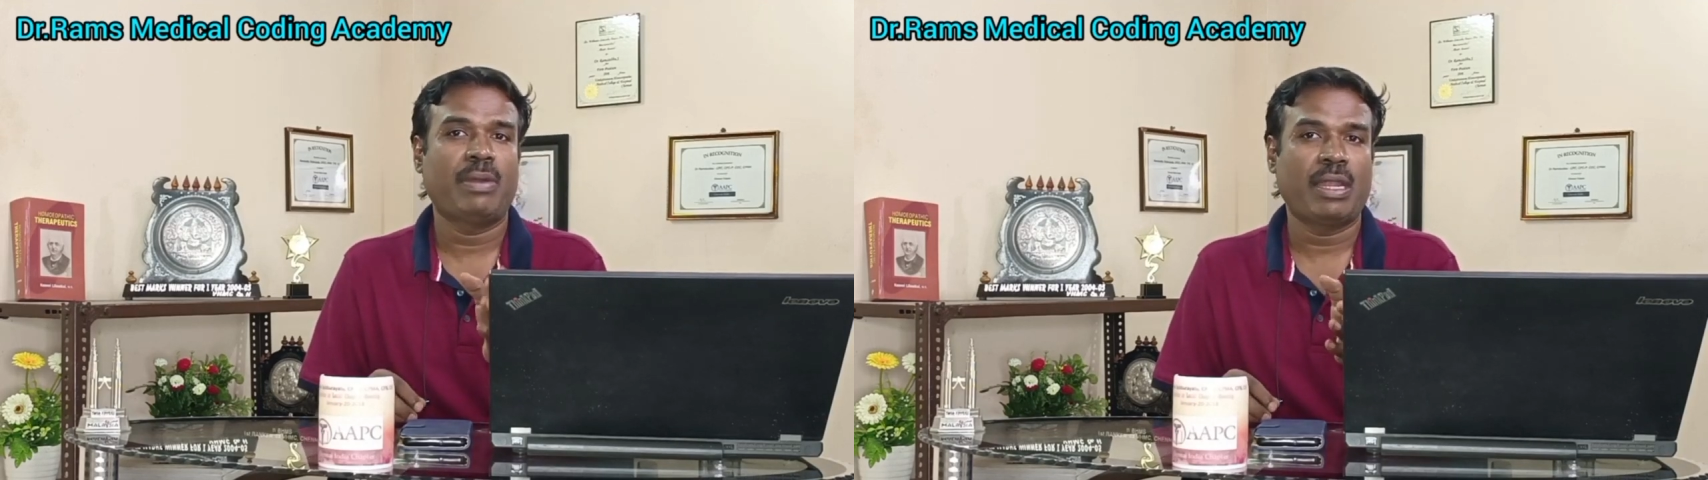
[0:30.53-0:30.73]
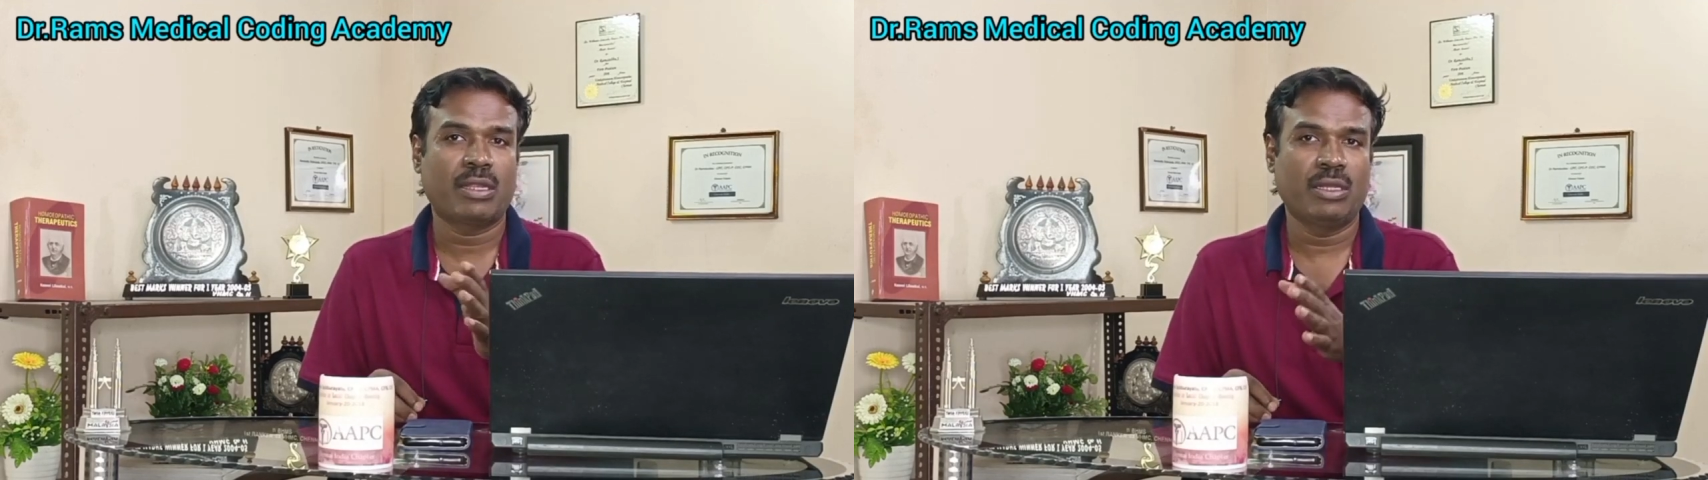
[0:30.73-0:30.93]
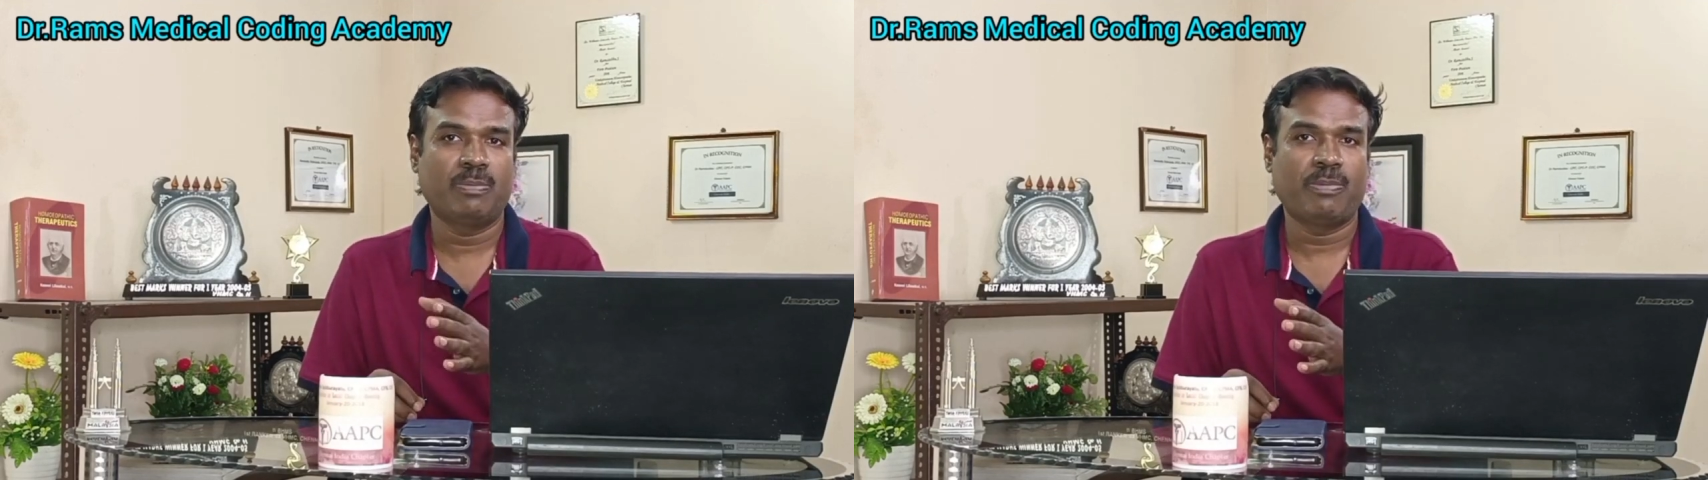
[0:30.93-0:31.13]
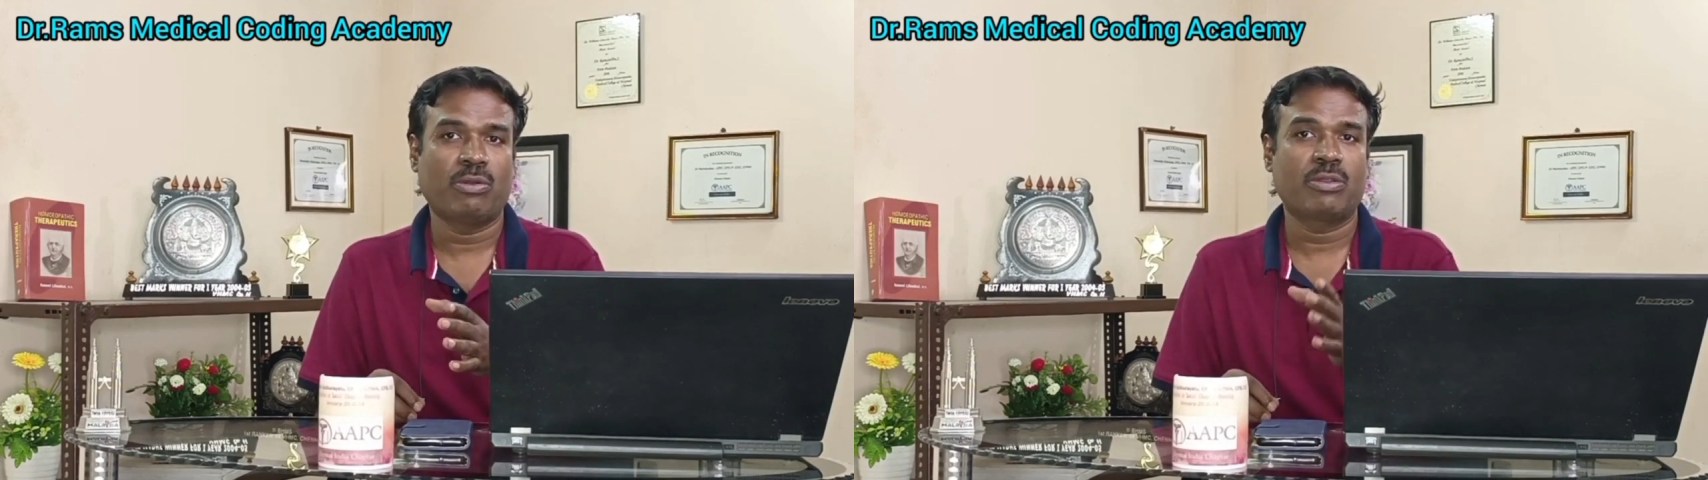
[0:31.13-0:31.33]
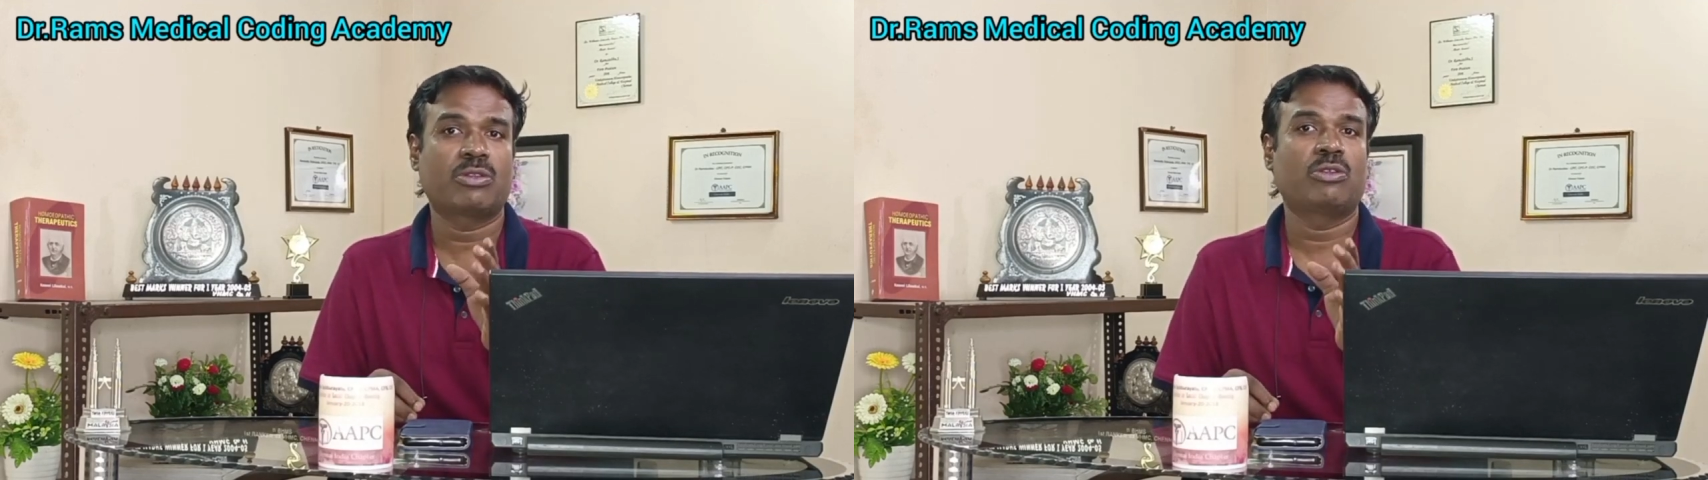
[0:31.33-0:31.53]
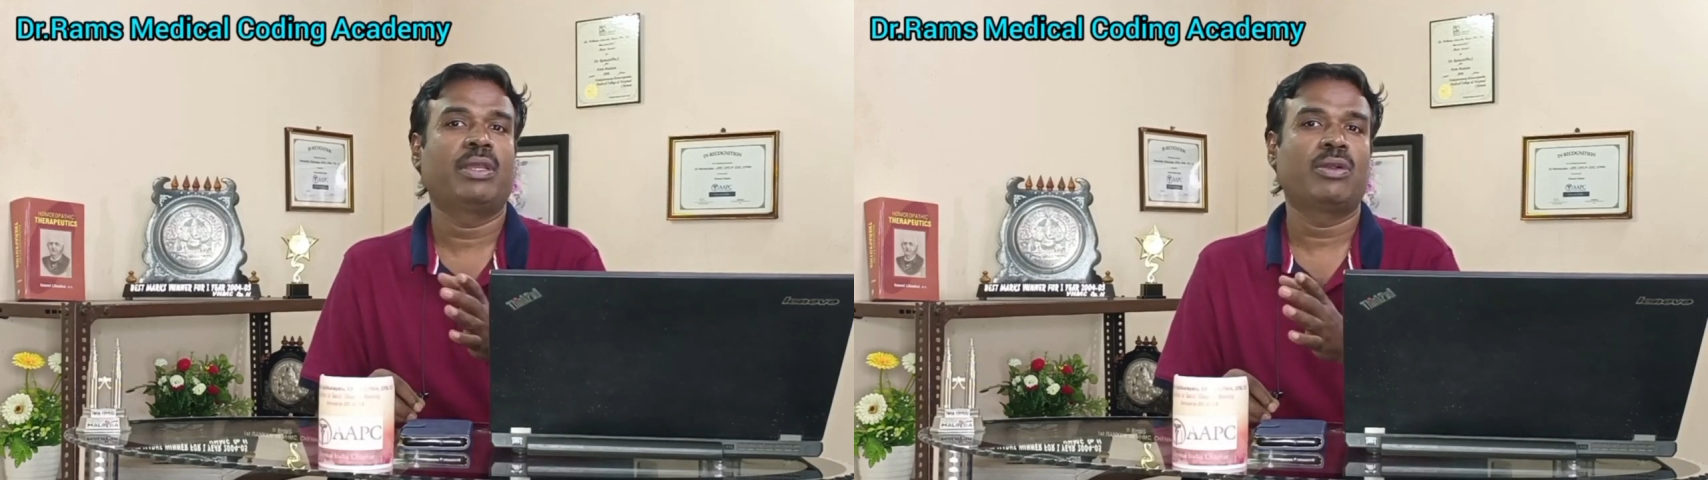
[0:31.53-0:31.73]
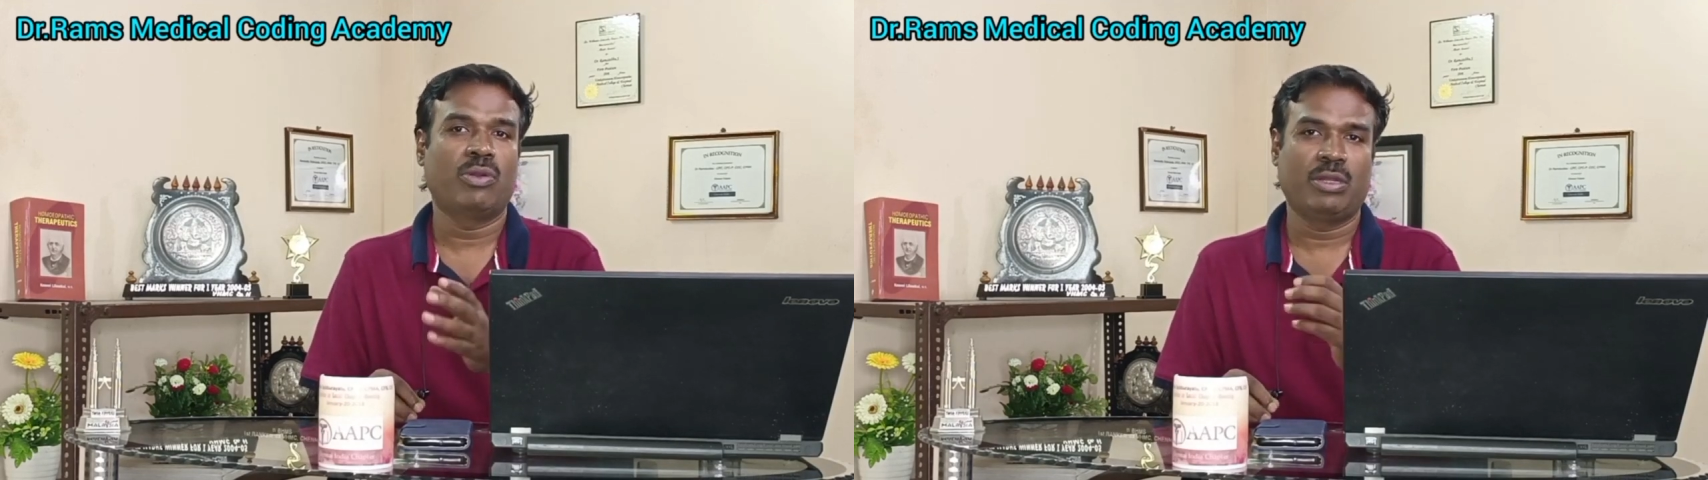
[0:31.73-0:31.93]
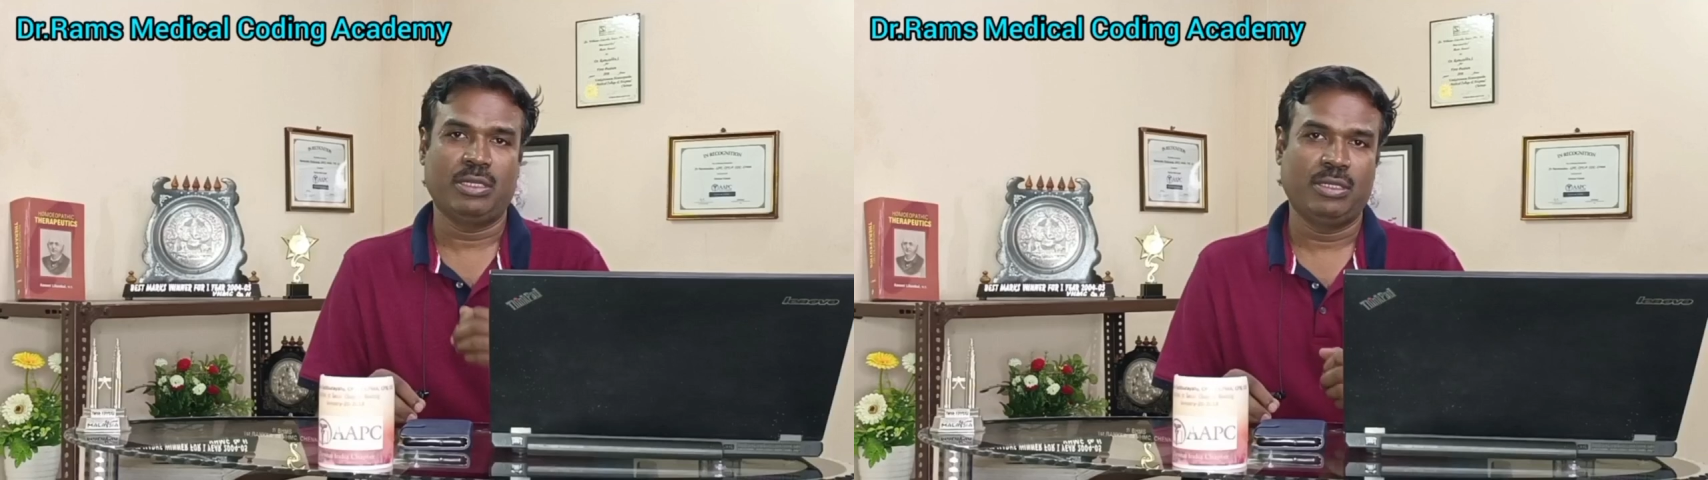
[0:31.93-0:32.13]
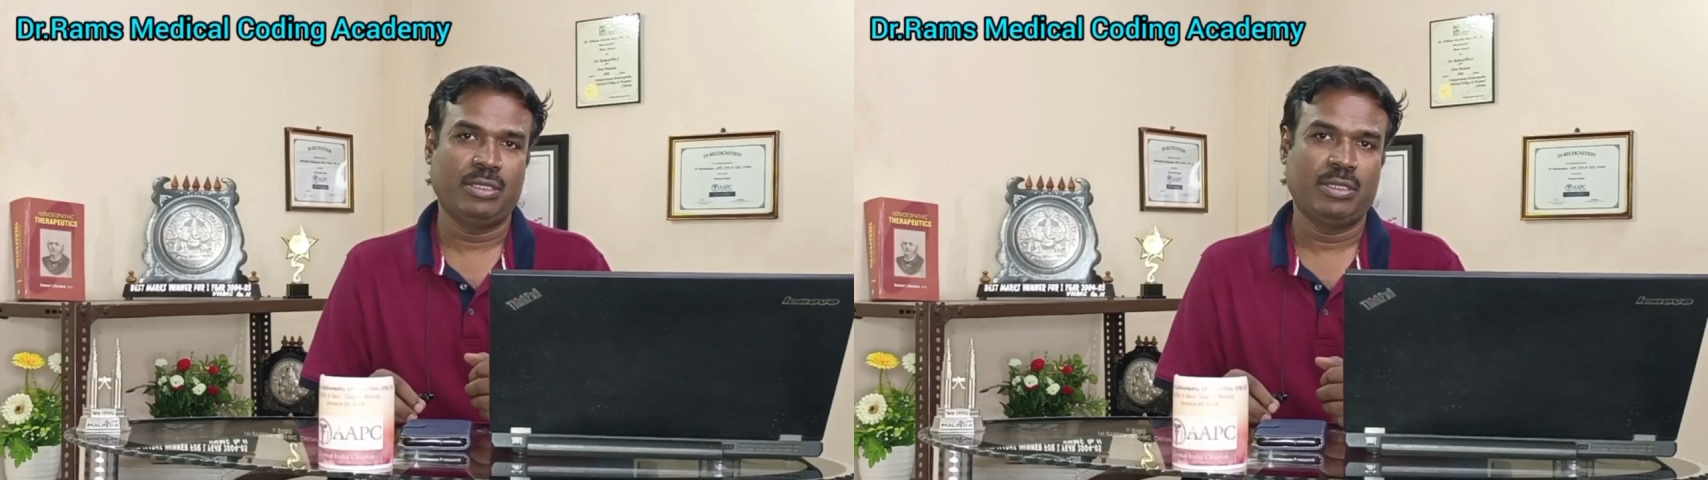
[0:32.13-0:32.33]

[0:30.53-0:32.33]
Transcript: medical reports to be coded.